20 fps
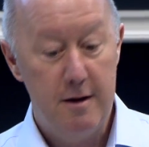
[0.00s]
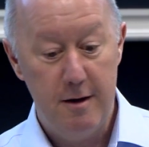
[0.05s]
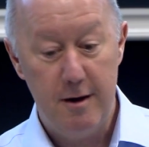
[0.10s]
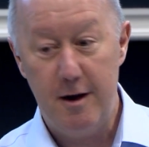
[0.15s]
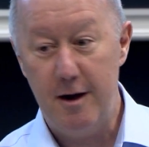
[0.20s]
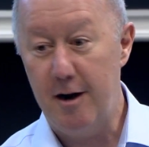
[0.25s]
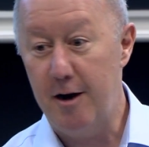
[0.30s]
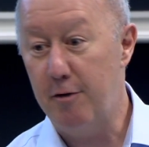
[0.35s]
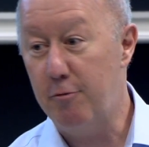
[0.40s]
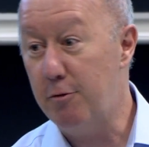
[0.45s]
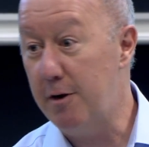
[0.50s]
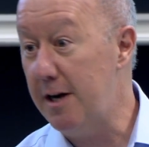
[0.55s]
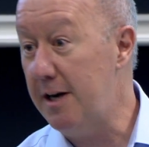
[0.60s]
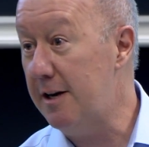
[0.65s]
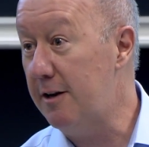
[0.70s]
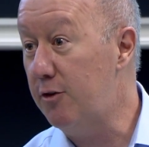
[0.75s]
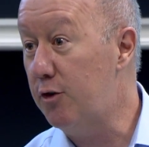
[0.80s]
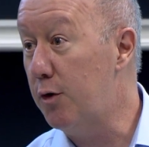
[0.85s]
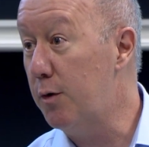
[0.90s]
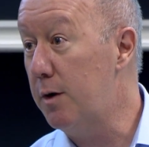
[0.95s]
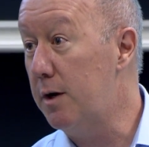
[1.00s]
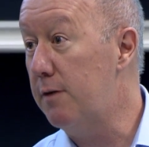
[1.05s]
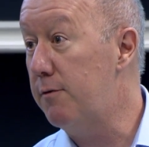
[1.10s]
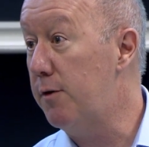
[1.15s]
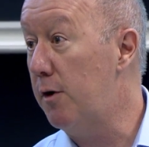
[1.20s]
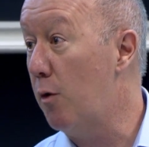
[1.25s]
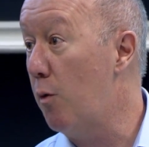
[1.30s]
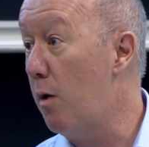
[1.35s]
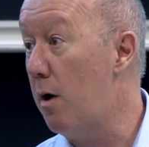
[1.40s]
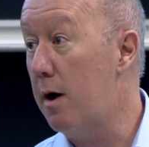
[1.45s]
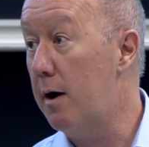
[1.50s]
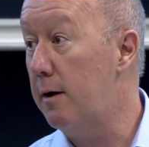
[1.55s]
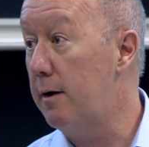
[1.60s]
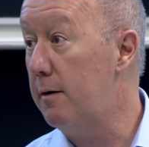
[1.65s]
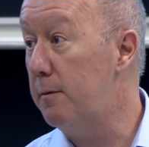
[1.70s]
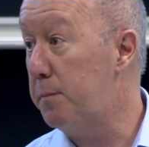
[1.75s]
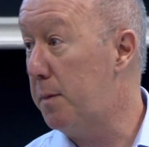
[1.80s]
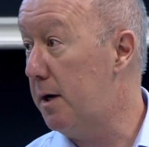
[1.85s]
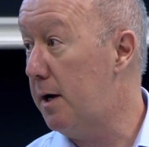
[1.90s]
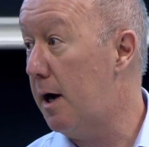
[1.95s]
Uh, read into it if you want,
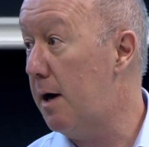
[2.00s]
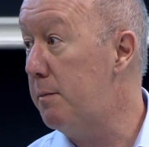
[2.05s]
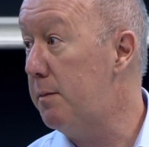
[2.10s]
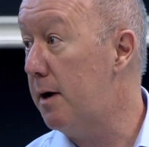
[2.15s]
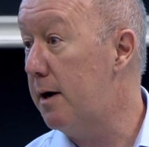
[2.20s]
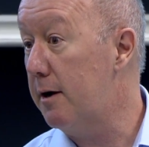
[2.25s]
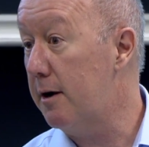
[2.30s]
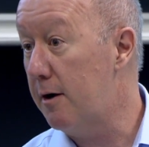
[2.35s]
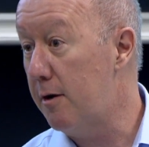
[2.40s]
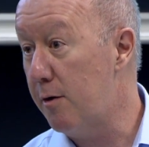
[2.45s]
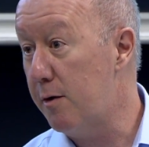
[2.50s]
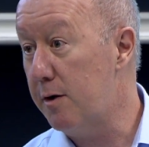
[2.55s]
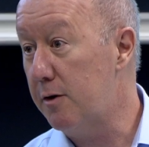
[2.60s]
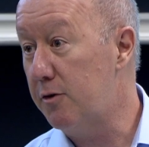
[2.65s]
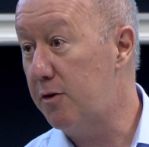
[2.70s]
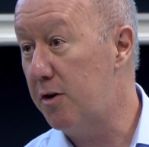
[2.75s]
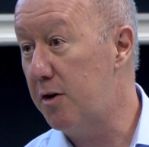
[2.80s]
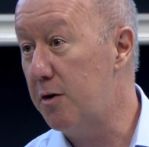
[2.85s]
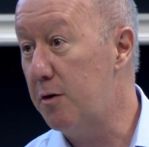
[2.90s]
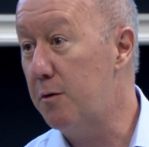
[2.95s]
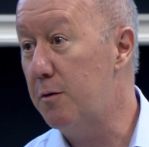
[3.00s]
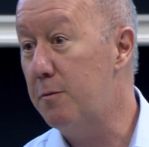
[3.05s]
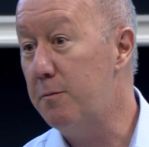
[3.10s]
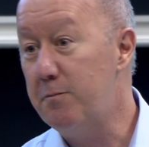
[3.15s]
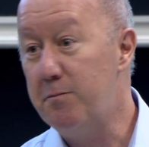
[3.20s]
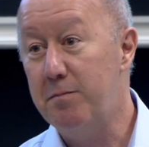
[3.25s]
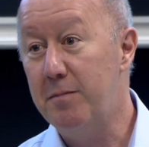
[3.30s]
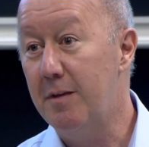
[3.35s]
but I'm not going to